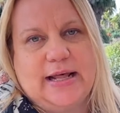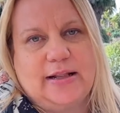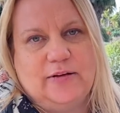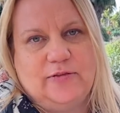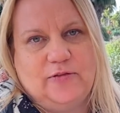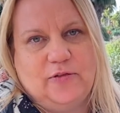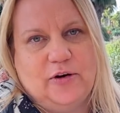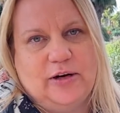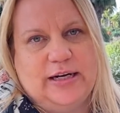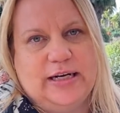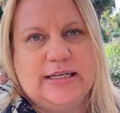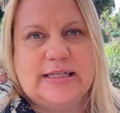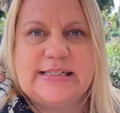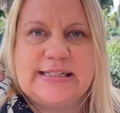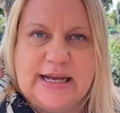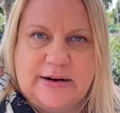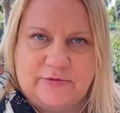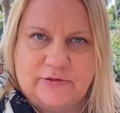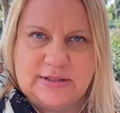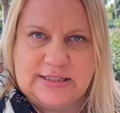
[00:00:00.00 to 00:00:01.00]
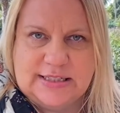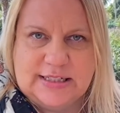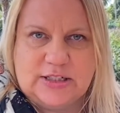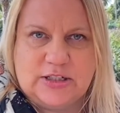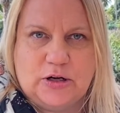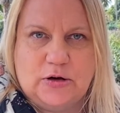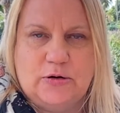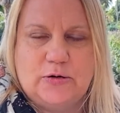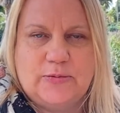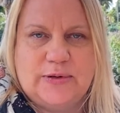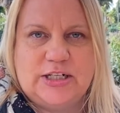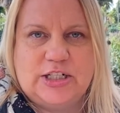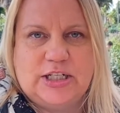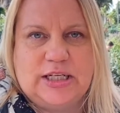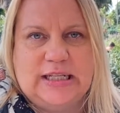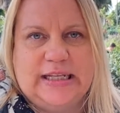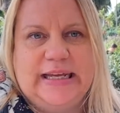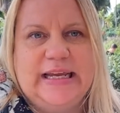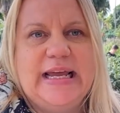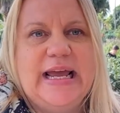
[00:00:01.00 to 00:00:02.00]
California, San Francisco
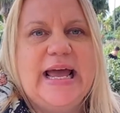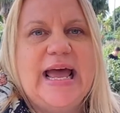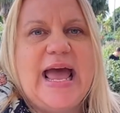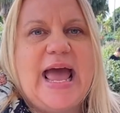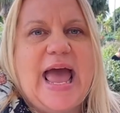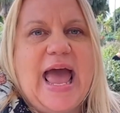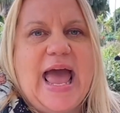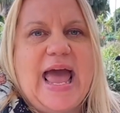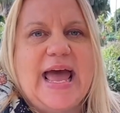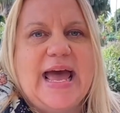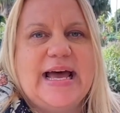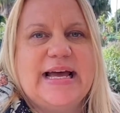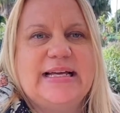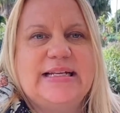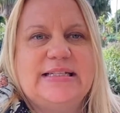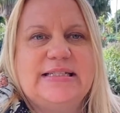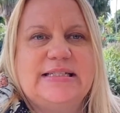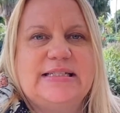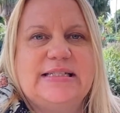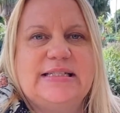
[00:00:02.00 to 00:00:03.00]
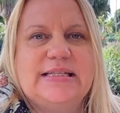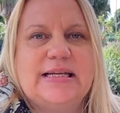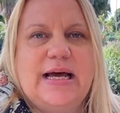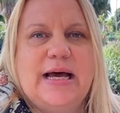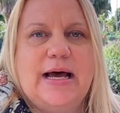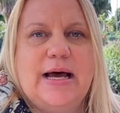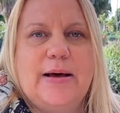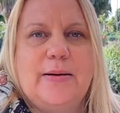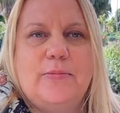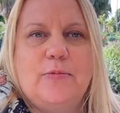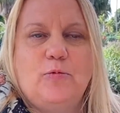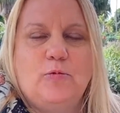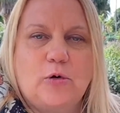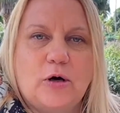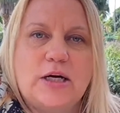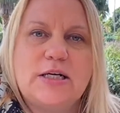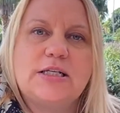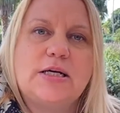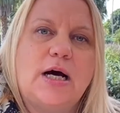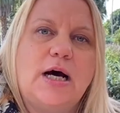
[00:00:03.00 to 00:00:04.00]
originally, and
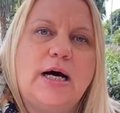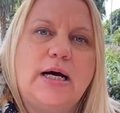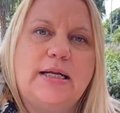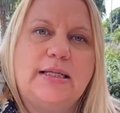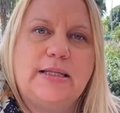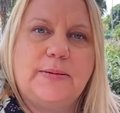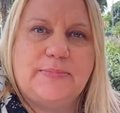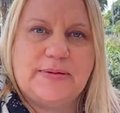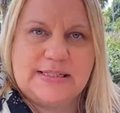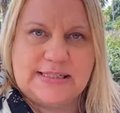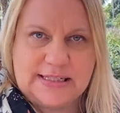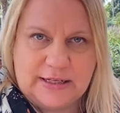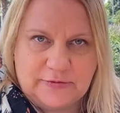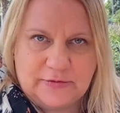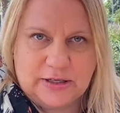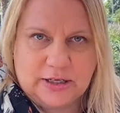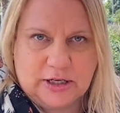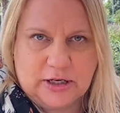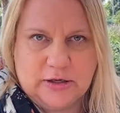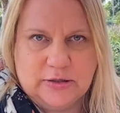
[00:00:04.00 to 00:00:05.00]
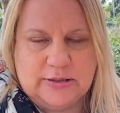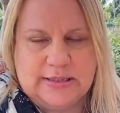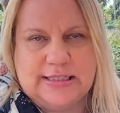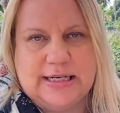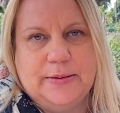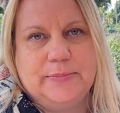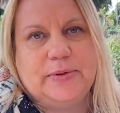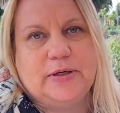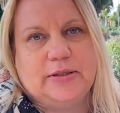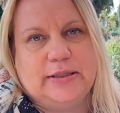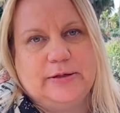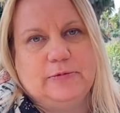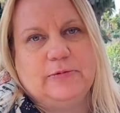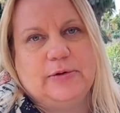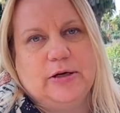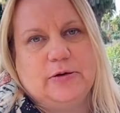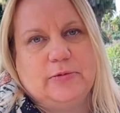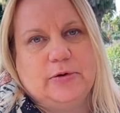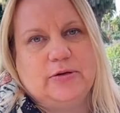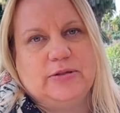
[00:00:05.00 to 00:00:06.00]
worked on the Pacific coast and building
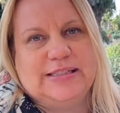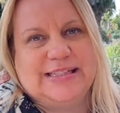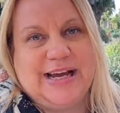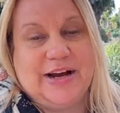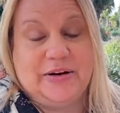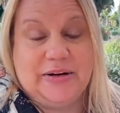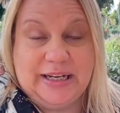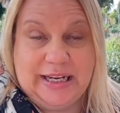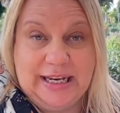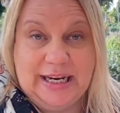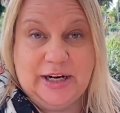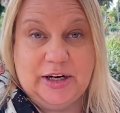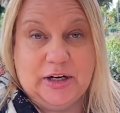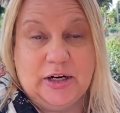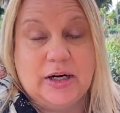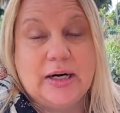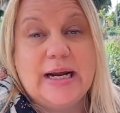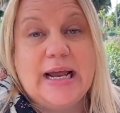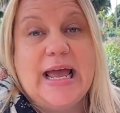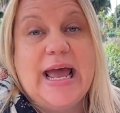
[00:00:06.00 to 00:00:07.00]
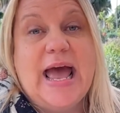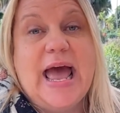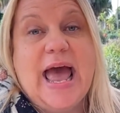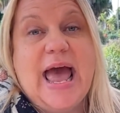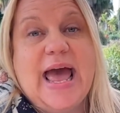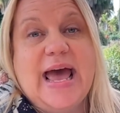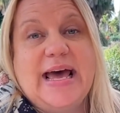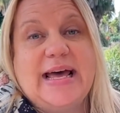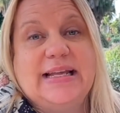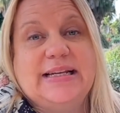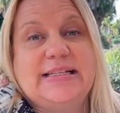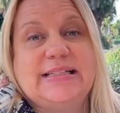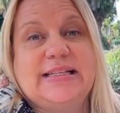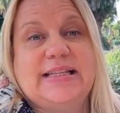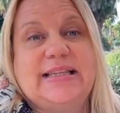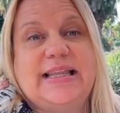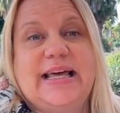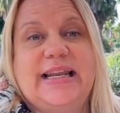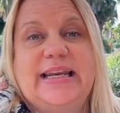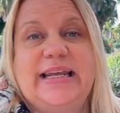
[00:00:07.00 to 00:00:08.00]
railroads out here. And
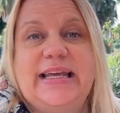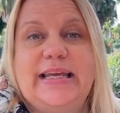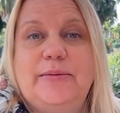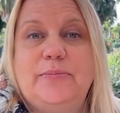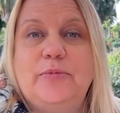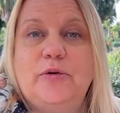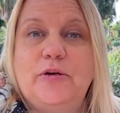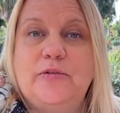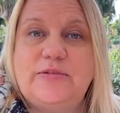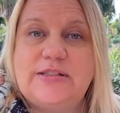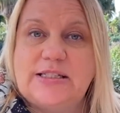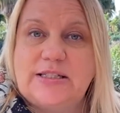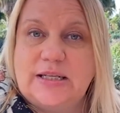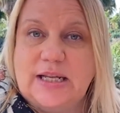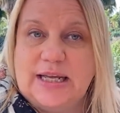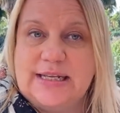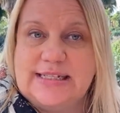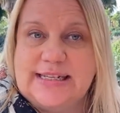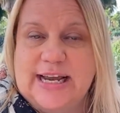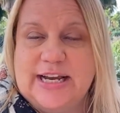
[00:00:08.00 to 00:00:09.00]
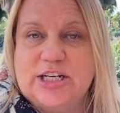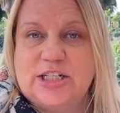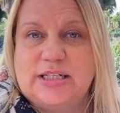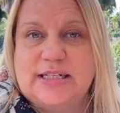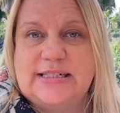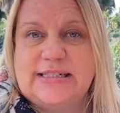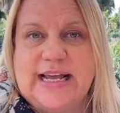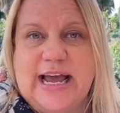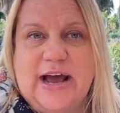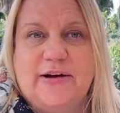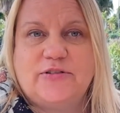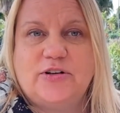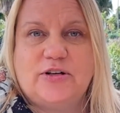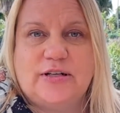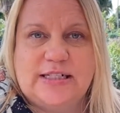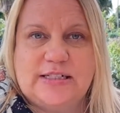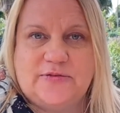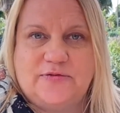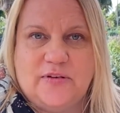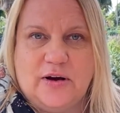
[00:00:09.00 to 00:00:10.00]
then he moved to Los Angeles
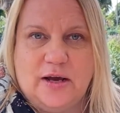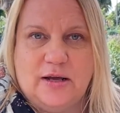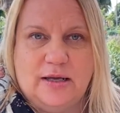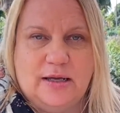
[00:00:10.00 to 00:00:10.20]
after his